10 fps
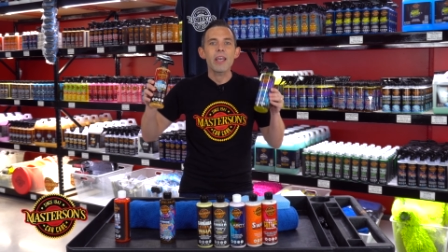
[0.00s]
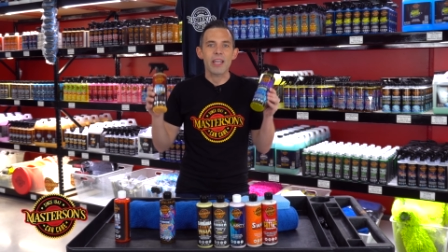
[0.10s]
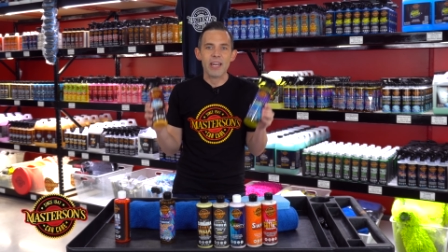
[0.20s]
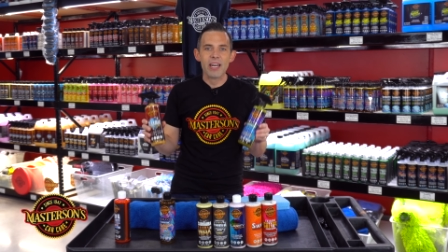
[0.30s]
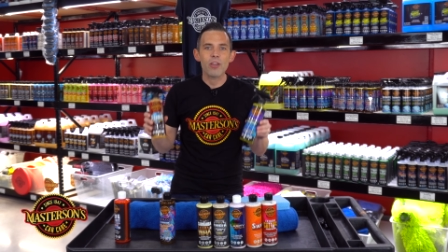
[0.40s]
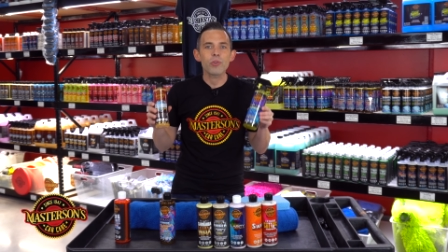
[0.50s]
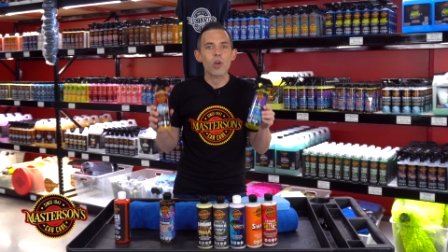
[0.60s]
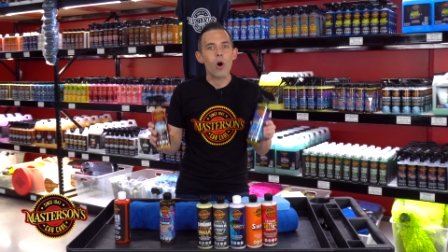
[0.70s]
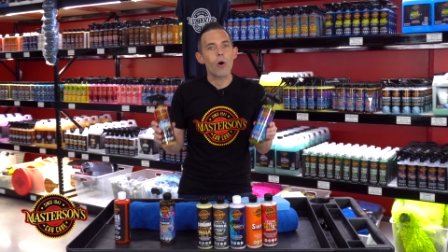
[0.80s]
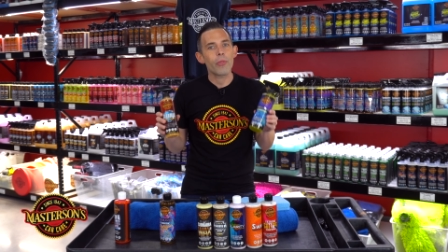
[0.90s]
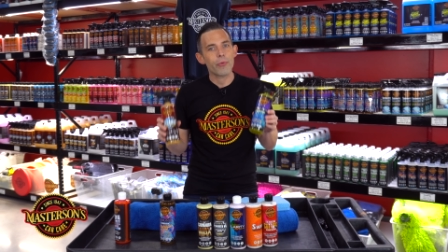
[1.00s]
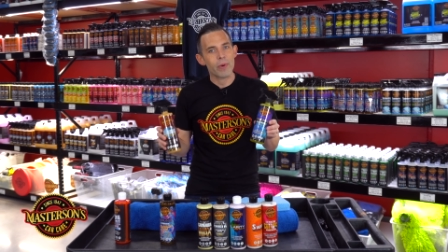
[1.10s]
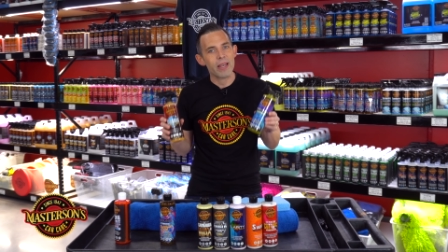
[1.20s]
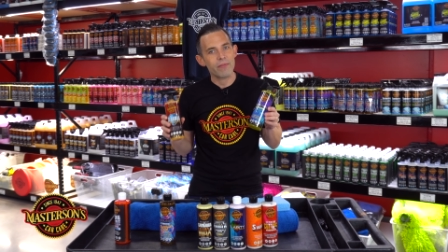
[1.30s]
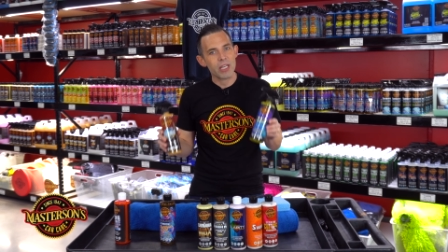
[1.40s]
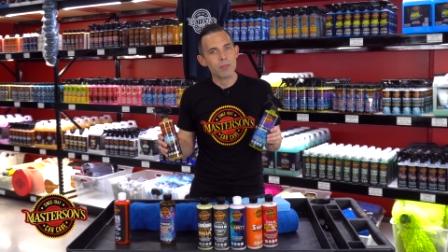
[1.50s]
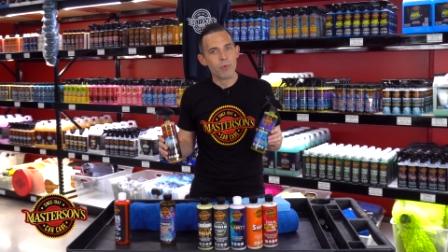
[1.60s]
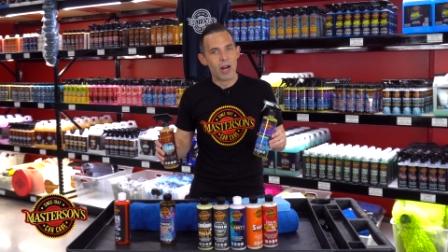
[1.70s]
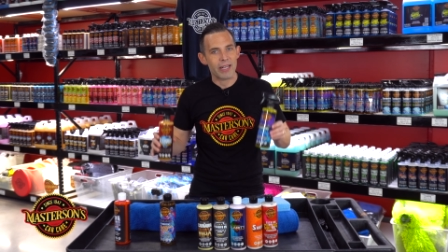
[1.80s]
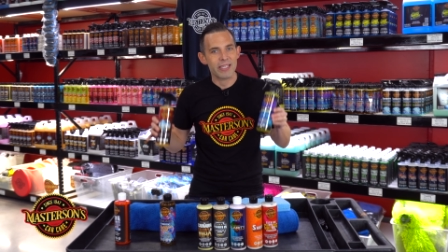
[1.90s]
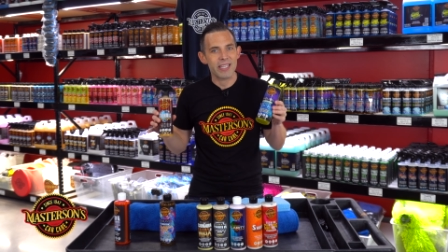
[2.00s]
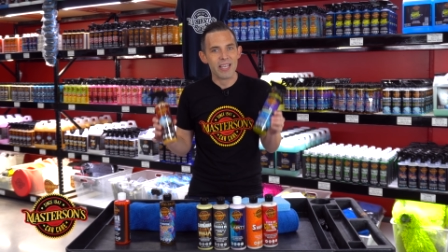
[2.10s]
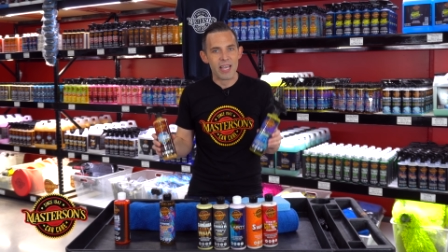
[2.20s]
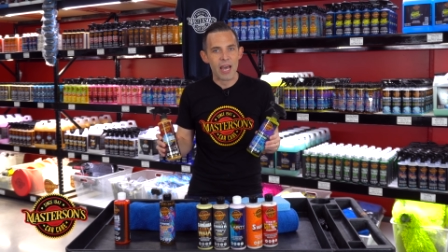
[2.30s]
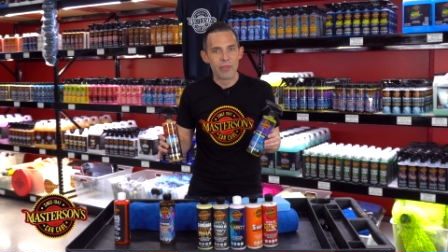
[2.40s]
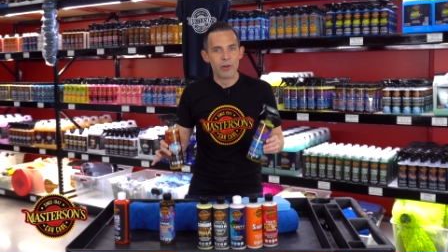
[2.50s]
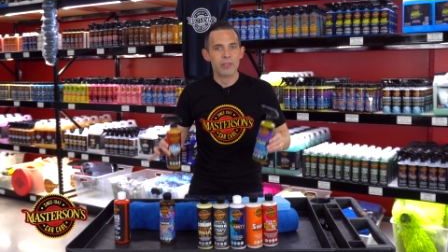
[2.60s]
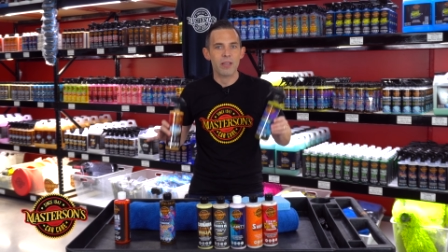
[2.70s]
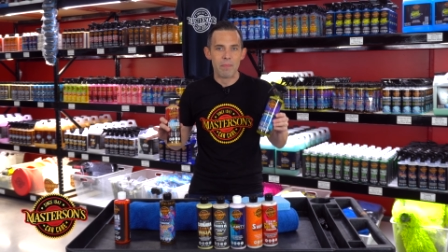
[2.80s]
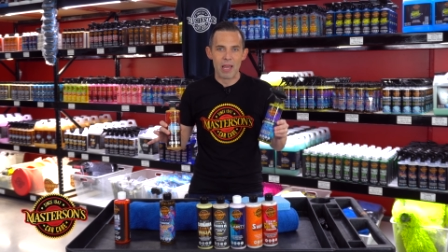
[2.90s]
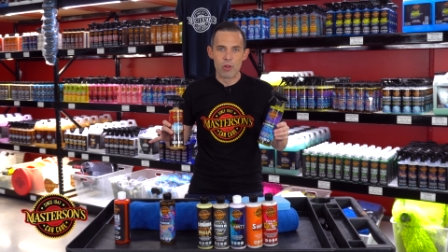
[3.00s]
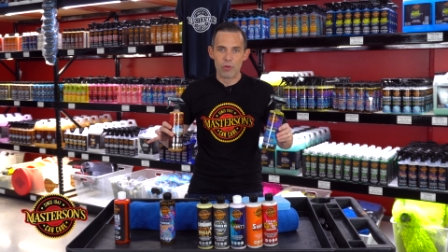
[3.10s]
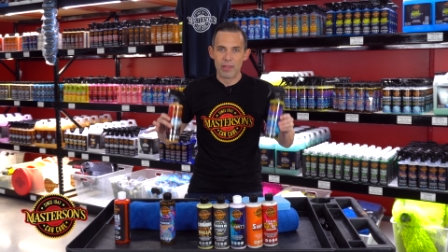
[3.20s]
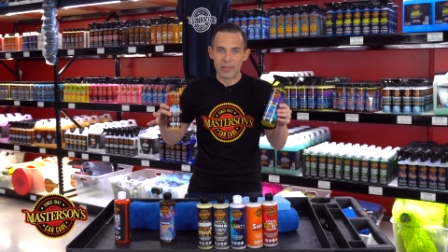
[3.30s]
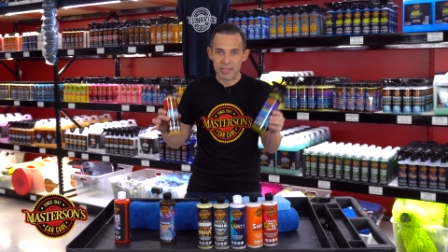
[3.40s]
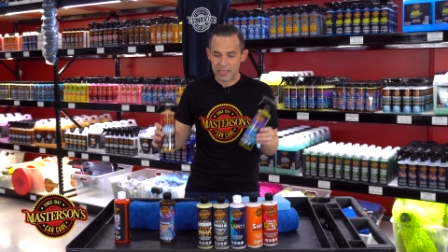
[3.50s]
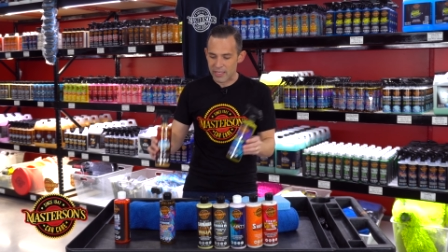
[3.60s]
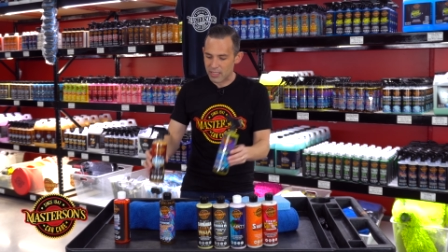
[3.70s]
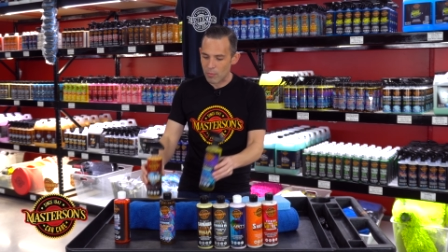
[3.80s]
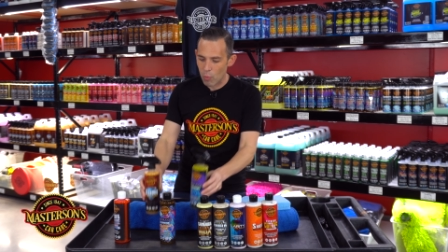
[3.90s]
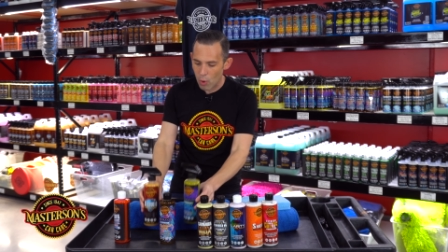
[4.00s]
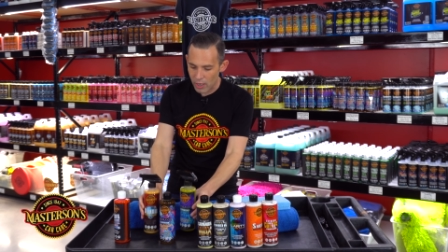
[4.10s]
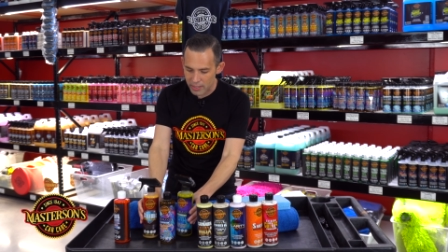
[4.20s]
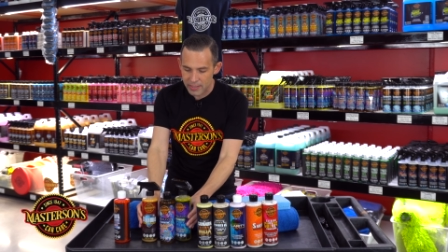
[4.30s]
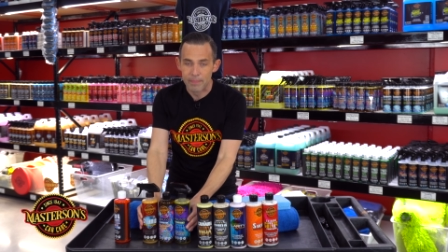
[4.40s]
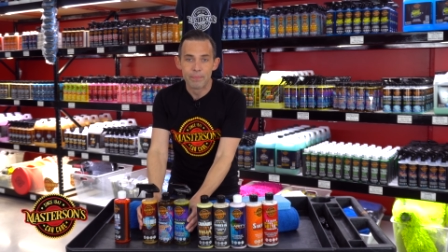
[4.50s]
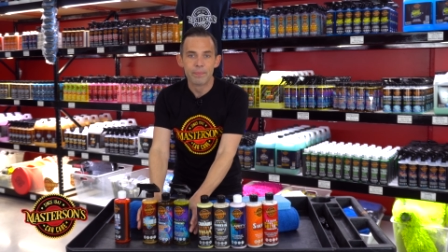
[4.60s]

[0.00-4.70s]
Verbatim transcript: You need to use all three of these products together to make sure that the system works.